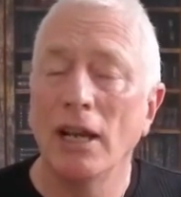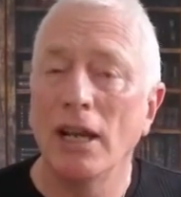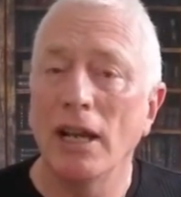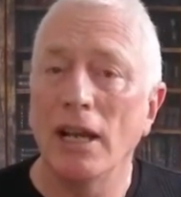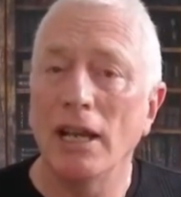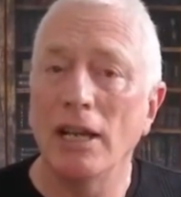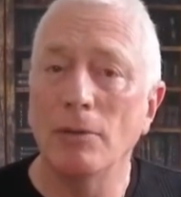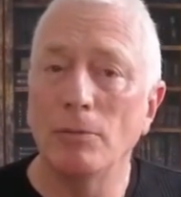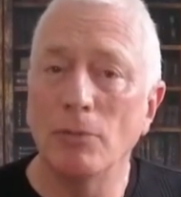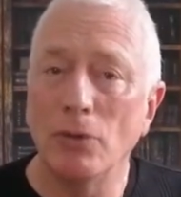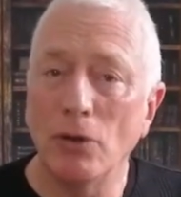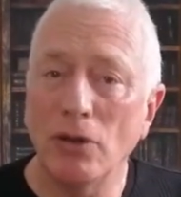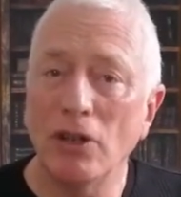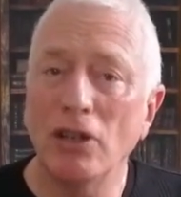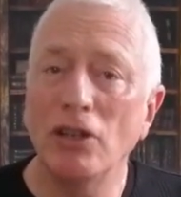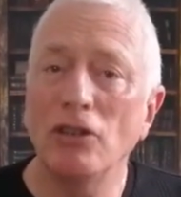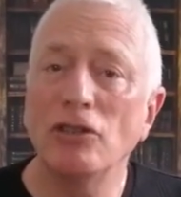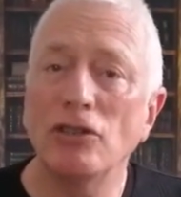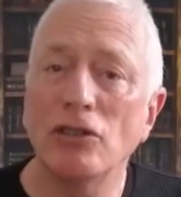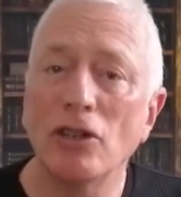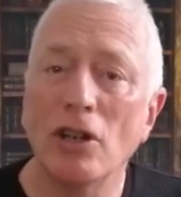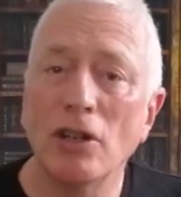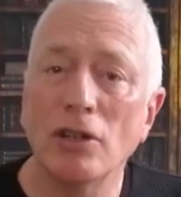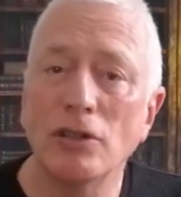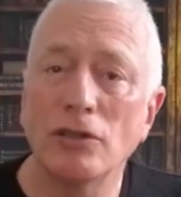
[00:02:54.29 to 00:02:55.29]
in a book
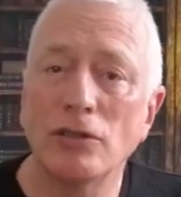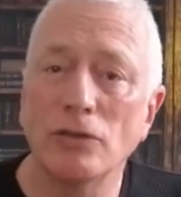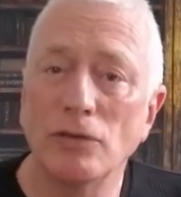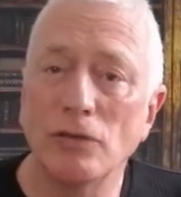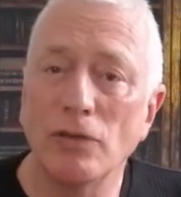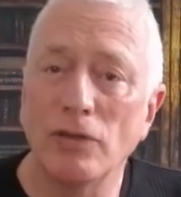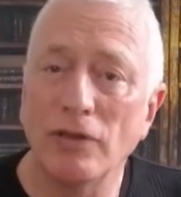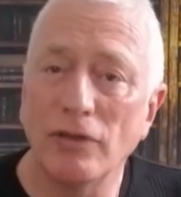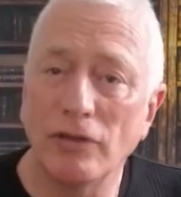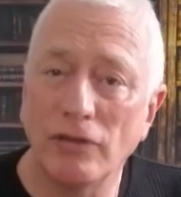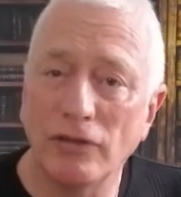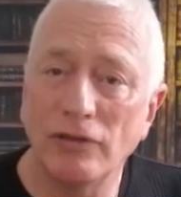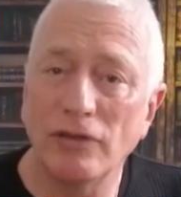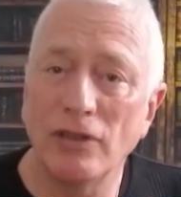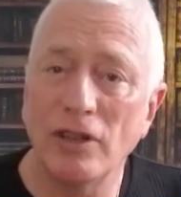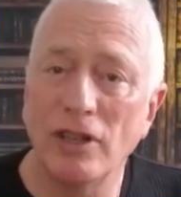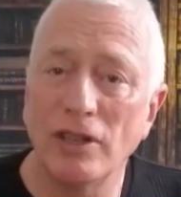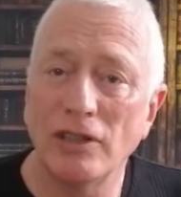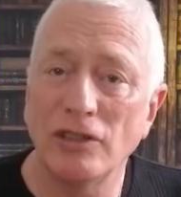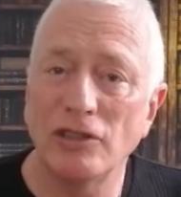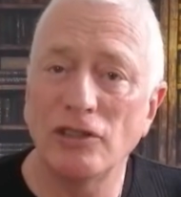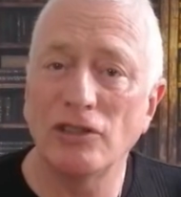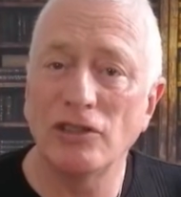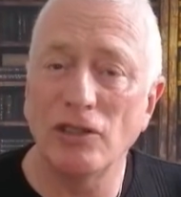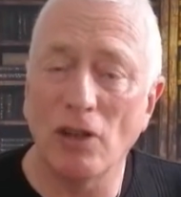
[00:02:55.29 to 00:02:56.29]
entitled The
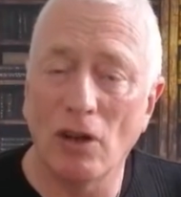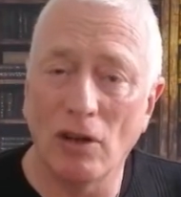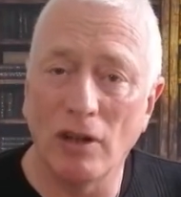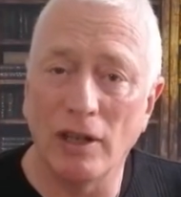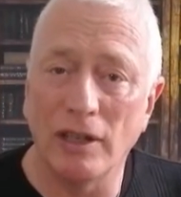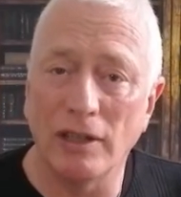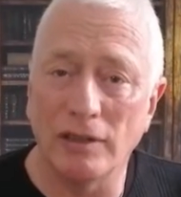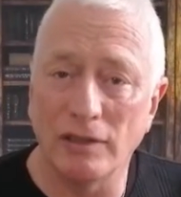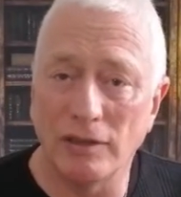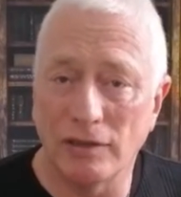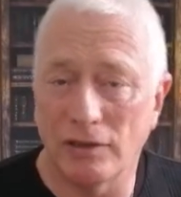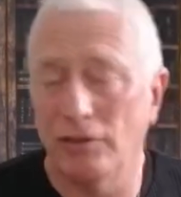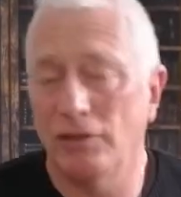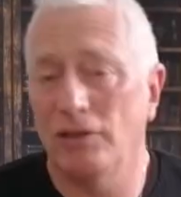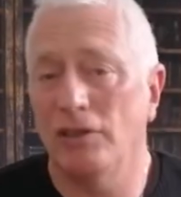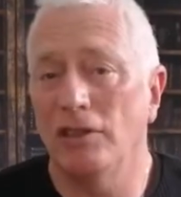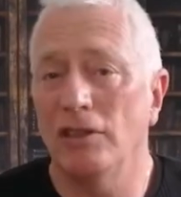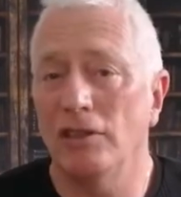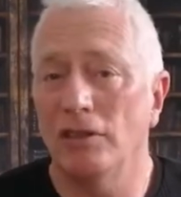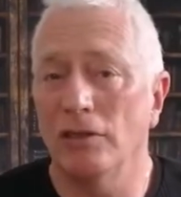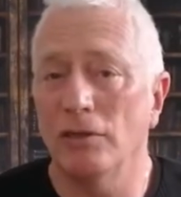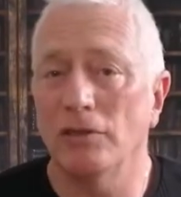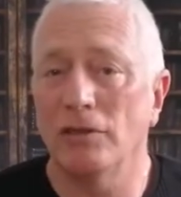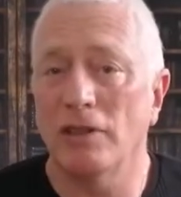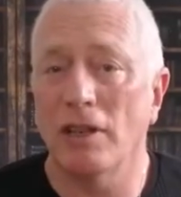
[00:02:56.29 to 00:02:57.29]
First Signs, and she's
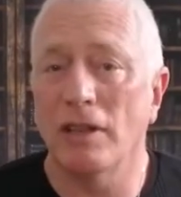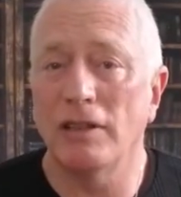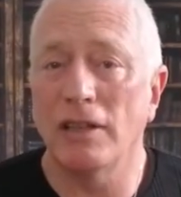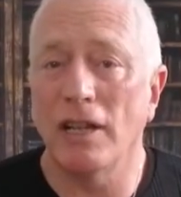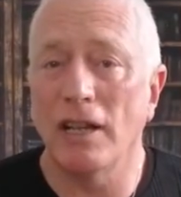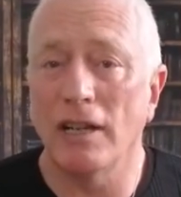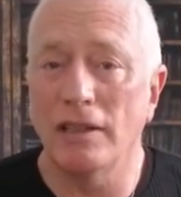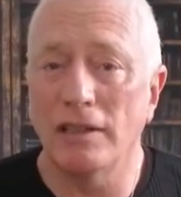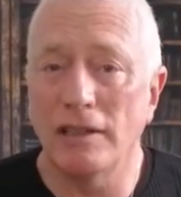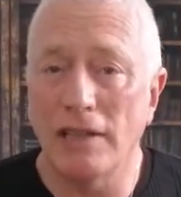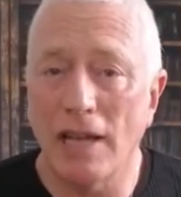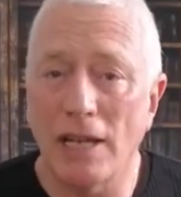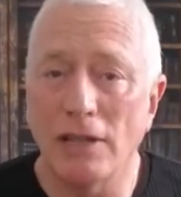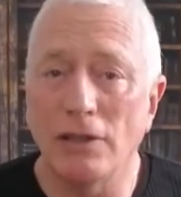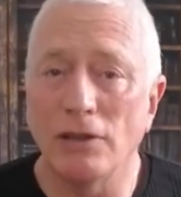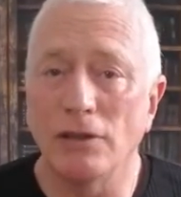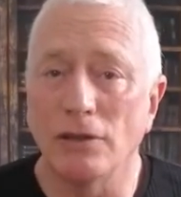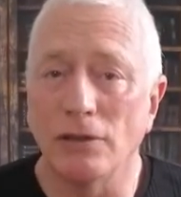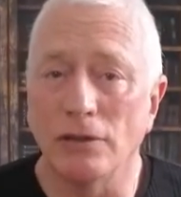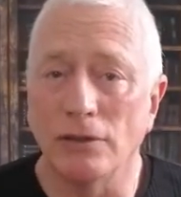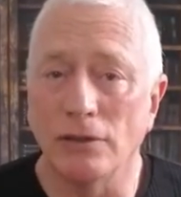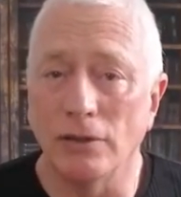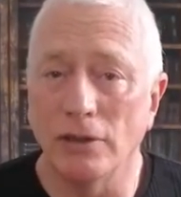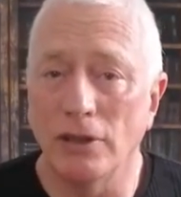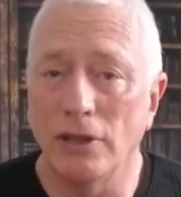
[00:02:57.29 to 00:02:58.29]
also done a TED
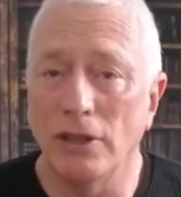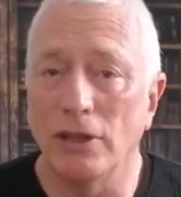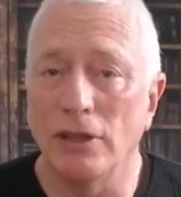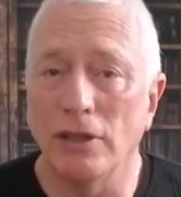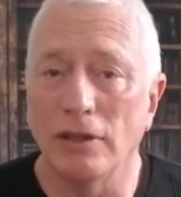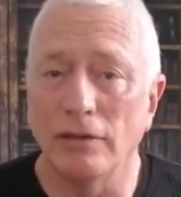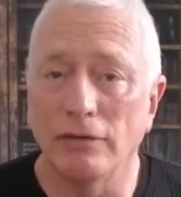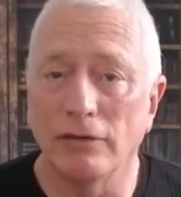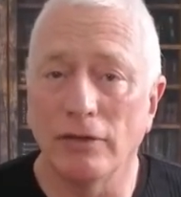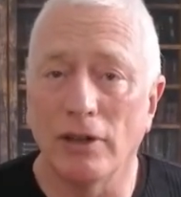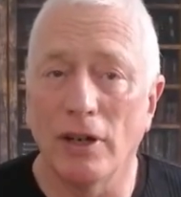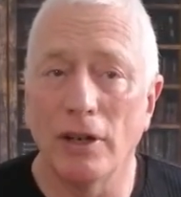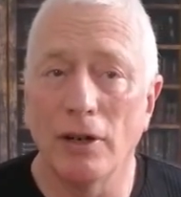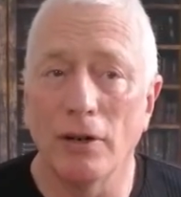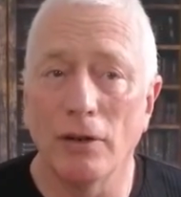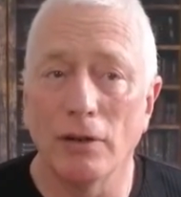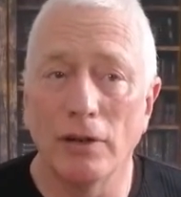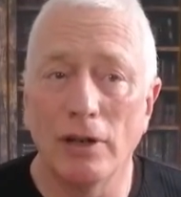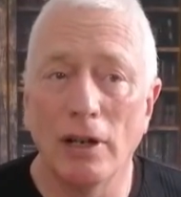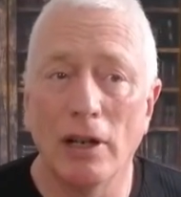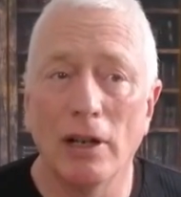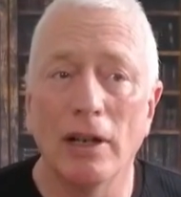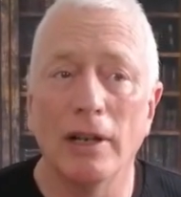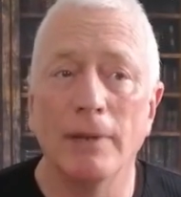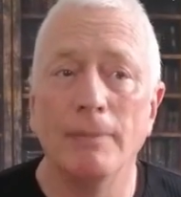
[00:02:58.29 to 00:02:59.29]
talk you can find
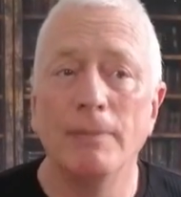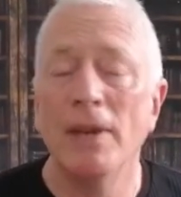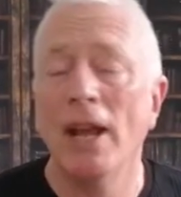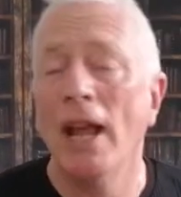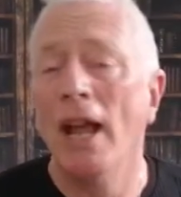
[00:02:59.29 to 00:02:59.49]
online.